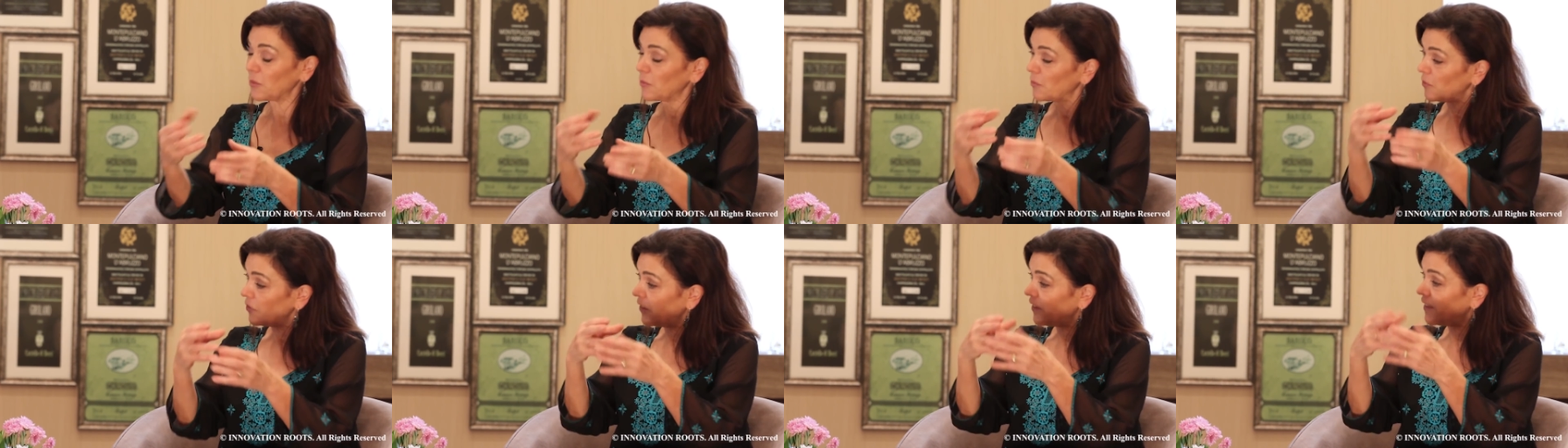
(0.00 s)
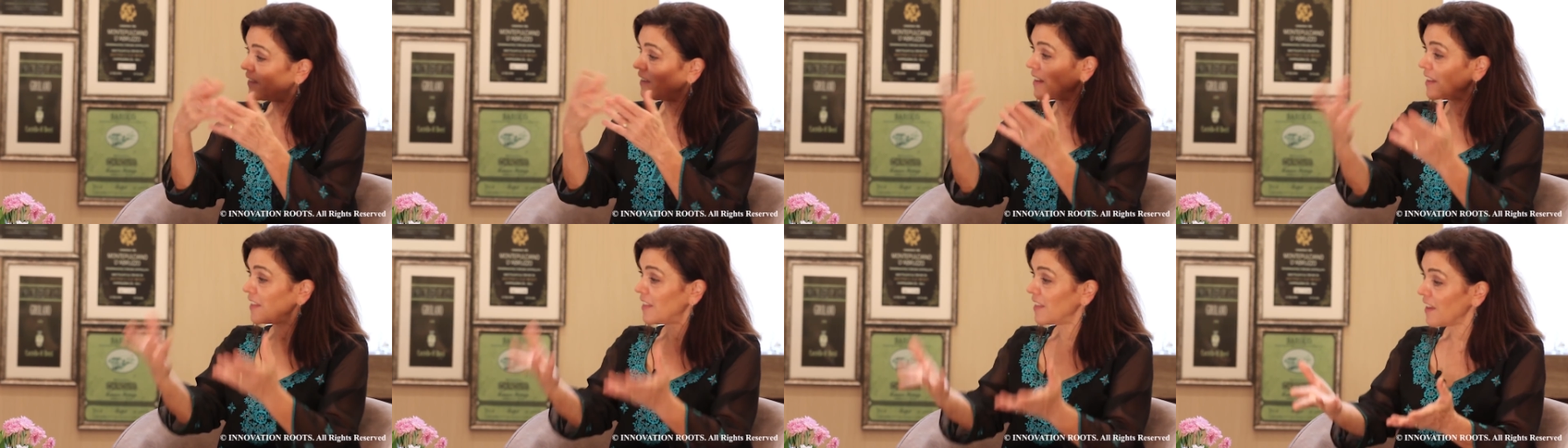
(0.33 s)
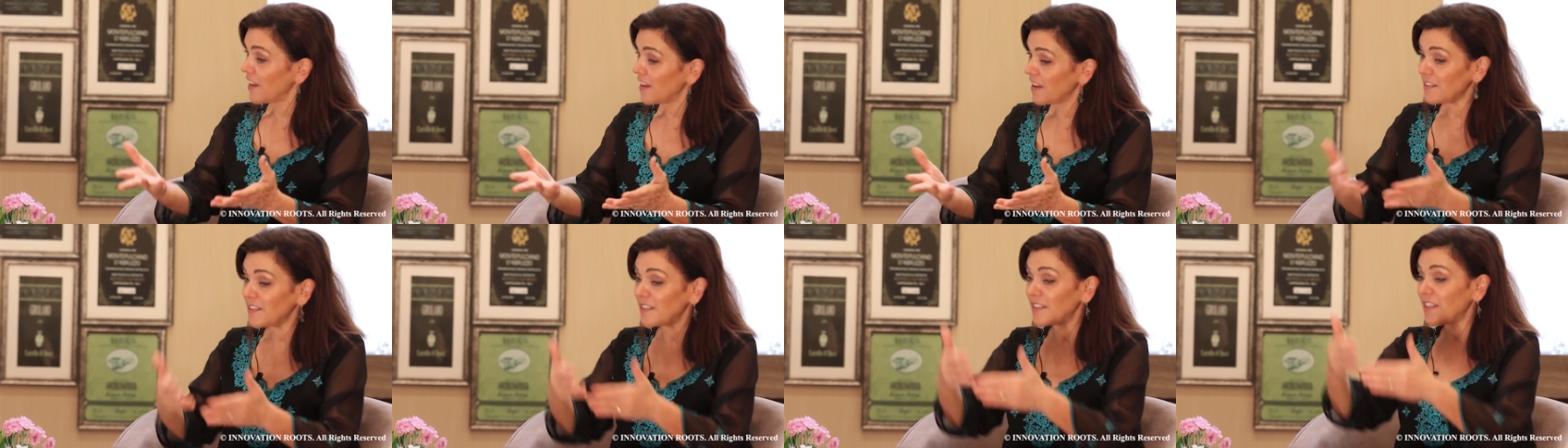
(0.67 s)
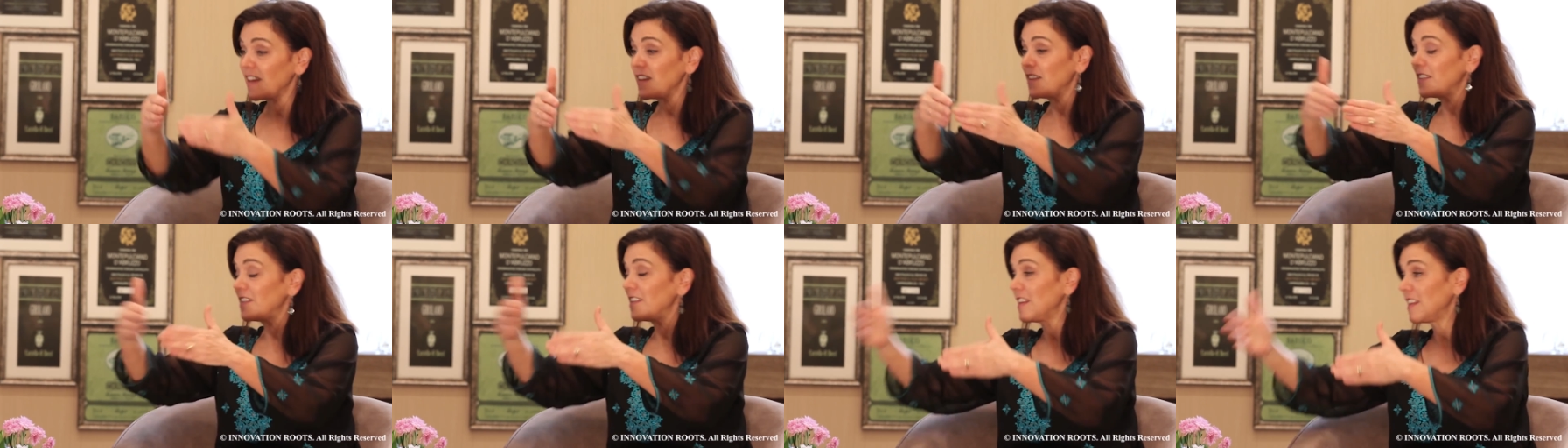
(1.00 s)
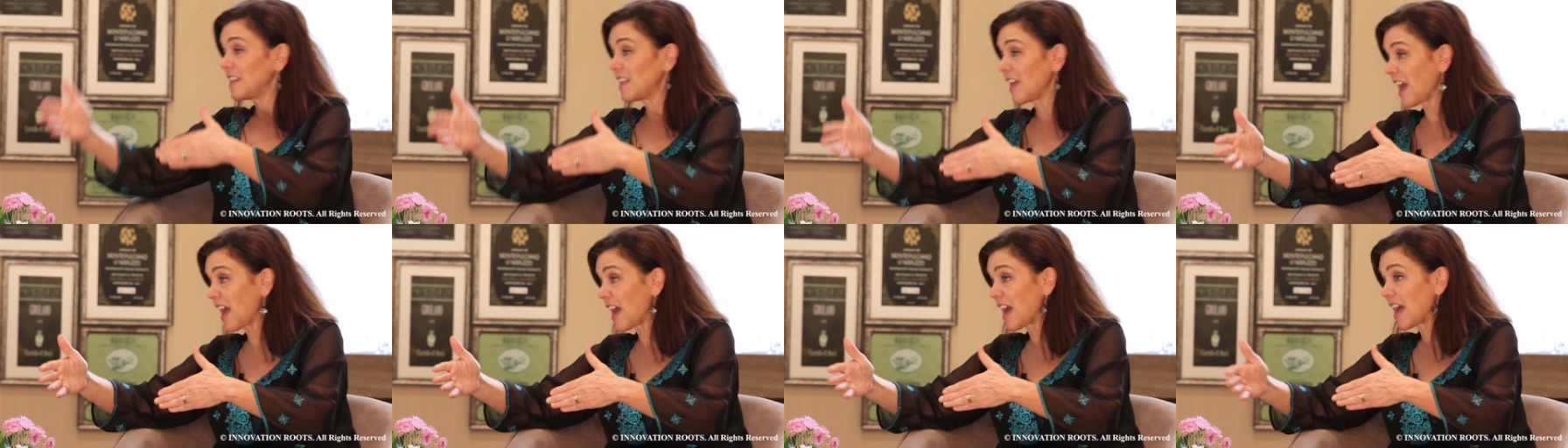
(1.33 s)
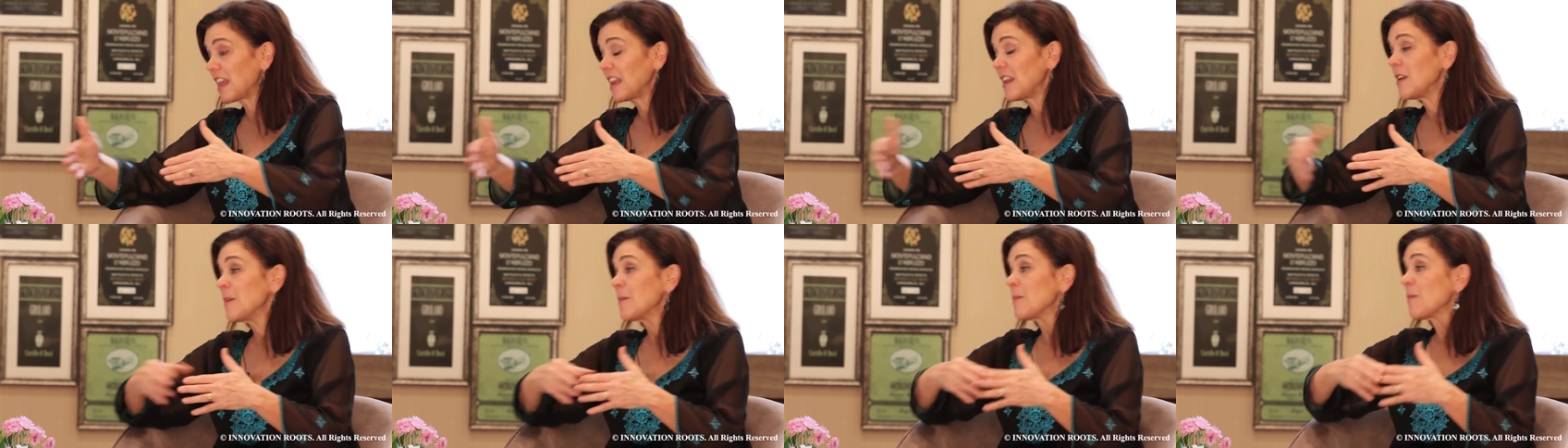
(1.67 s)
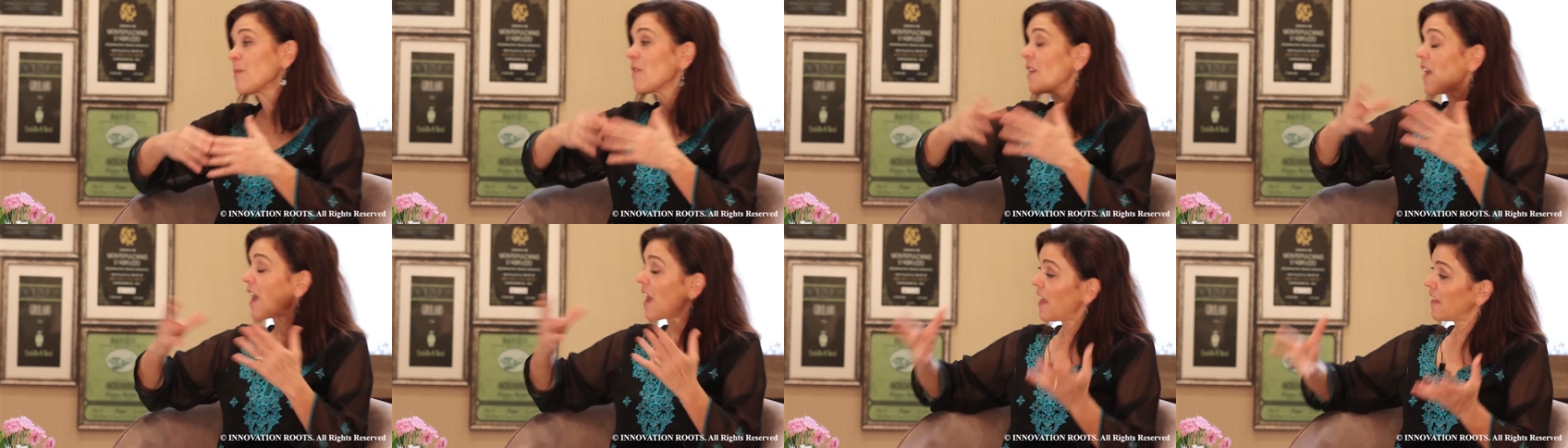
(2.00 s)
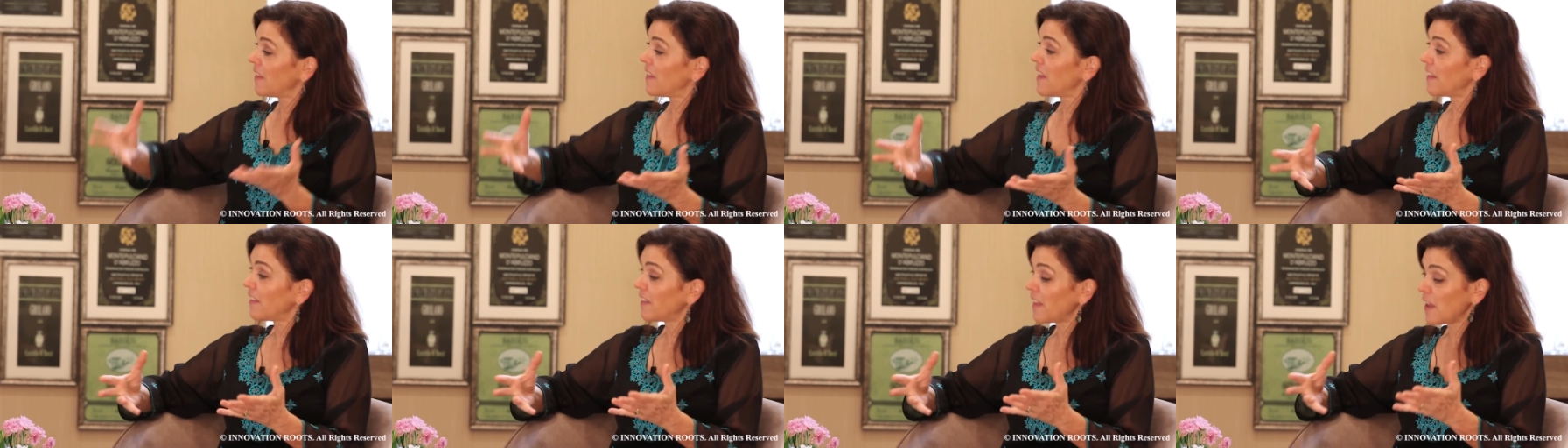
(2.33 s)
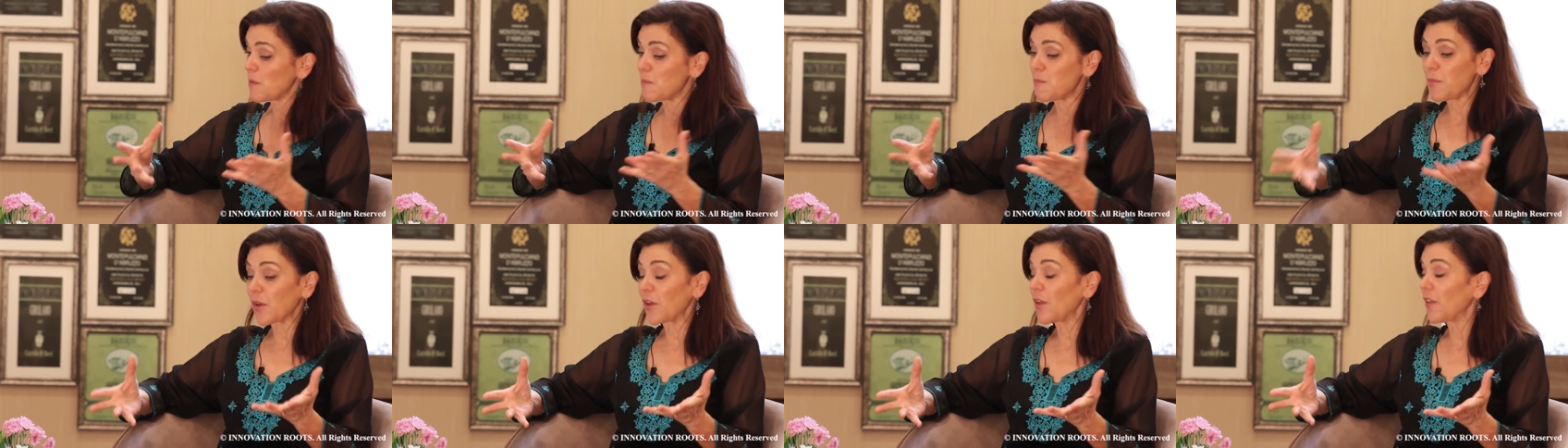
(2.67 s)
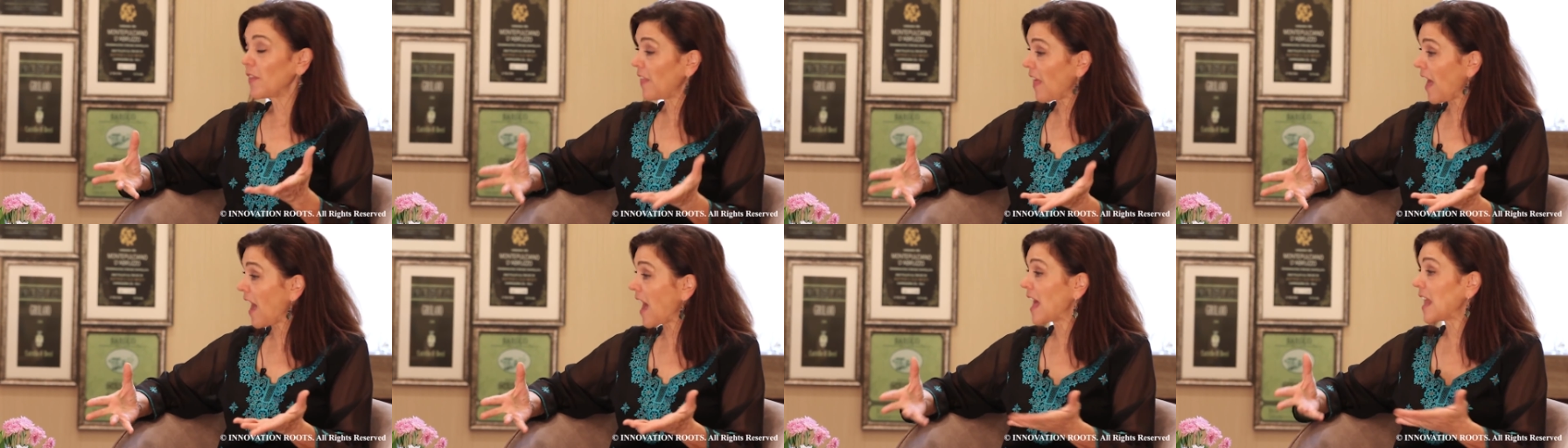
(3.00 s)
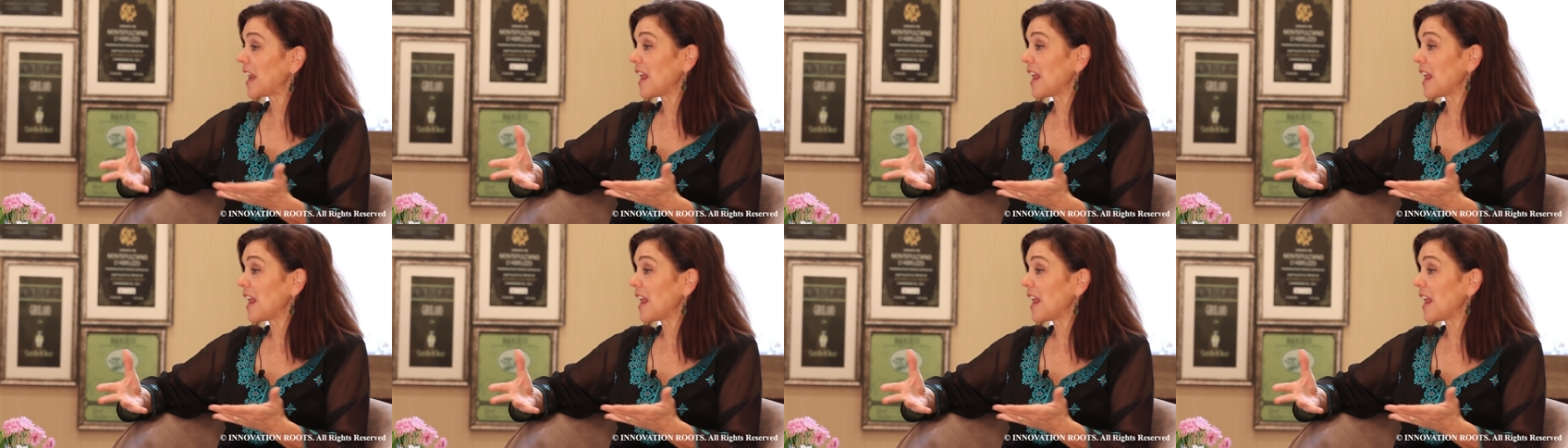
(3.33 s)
see this, they see that, and then they build that